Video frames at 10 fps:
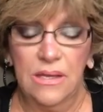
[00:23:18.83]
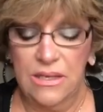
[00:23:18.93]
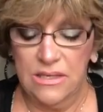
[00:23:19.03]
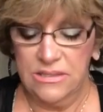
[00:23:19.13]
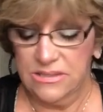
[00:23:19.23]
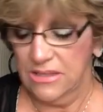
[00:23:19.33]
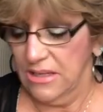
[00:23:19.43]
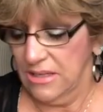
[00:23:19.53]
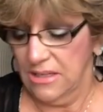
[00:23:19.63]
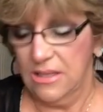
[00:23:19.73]

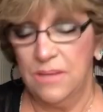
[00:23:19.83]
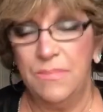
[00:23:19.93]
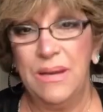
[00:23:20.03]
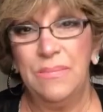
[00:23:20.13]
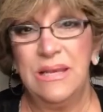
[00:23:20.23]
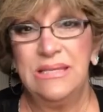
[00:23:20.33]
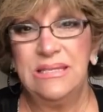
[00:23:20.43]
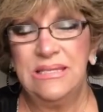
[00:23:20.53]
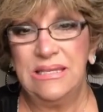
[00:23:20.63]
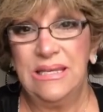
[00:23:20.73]
it made my
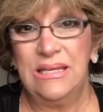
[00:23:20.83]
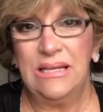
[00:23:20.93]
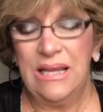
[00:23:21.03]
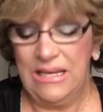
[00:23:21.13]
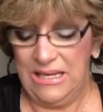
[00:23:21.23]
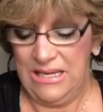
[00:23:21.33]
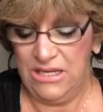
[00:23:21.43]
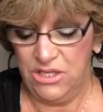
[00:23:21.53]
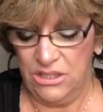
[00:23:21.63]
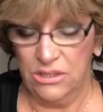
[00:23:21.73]
skin like
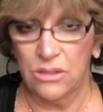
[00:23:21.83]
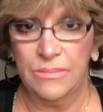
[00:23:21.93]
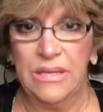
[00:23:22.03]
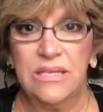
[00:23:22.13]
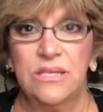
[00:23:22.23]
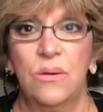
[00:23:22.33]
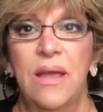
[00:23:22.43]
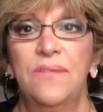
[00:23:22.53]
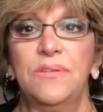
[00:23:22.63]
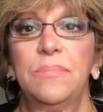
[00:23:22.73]
itch a little bit. So I
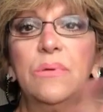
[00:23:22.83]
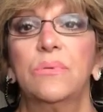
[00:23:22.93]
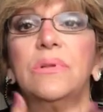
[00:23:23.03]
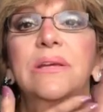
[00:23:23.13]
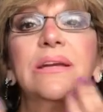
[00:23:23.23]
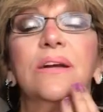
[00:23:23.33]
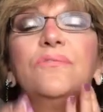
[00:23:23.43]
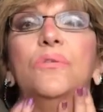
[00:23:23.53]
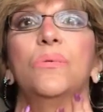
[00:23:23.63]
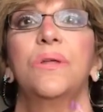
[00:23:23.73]
have to be really
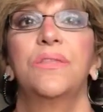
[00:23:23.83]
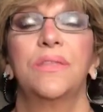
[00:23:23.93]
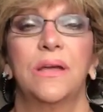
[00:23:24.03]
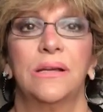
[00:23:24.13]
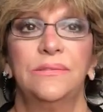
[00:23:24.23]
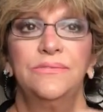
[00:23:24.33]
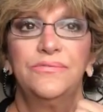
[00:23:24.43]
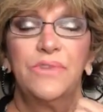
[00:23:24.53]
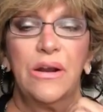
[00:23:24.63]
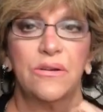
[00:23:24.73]
careful with
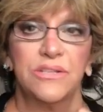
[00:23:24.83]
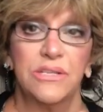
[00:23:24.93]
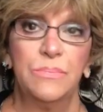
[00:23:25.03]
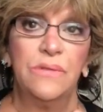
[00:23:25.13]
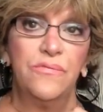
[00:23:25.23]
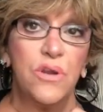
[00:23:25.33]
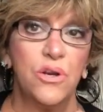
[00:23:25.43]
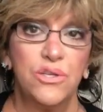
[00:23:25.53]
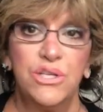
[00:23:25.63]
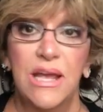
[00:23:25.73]
fragrances. But for
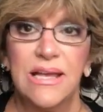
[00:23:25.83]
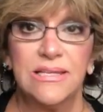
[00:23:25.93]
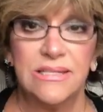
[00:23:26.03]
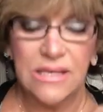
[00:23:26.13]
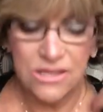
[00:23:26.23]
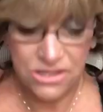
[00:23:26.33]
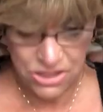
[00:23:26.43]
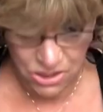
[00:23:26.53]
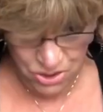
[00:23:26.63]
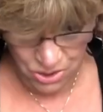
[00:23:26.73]
your chest and,
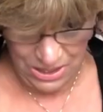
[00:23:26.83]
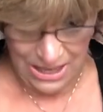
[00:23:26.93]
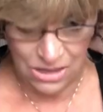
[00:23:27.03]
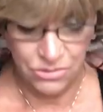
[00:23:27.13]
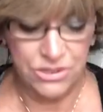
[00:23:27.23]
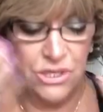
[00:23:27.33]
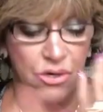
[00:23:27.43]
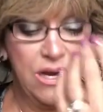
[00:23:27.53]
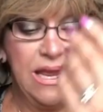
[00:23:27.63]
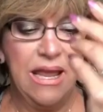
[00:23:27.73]
you know, you're out, and
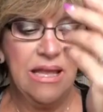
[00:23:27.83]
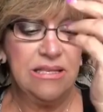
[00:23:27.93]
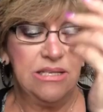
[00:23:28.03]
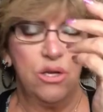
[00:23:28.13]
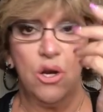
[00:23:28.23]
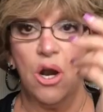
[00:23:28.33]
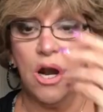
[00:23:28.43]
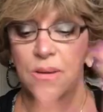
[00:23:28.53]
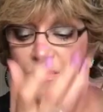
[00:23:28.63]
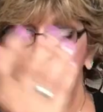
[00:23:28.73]
your hands and your
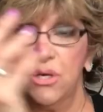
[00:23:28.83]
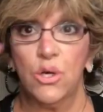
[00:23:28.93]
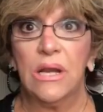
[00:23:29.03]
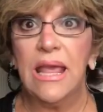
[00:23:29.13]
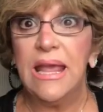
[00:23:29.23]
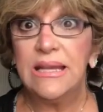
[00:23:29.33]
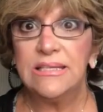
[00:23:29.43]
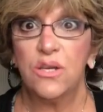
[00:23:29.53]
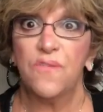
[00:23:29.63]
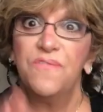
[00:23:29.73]
arms and your
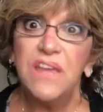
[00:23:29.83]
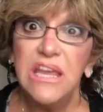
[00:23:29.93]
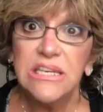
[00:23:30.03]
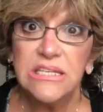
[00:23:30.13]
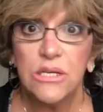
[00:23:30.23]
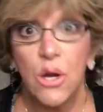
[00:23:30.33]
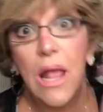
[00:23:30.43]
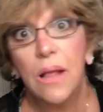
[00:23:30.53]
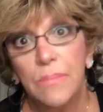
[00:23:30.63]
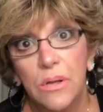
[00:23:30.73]
legs and your feet and your
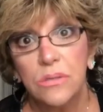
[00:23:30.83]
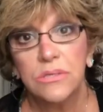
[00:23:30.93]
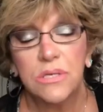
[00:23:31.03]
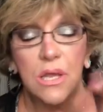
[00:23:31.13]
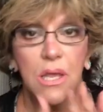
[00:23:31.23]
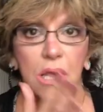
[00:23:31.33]
elbows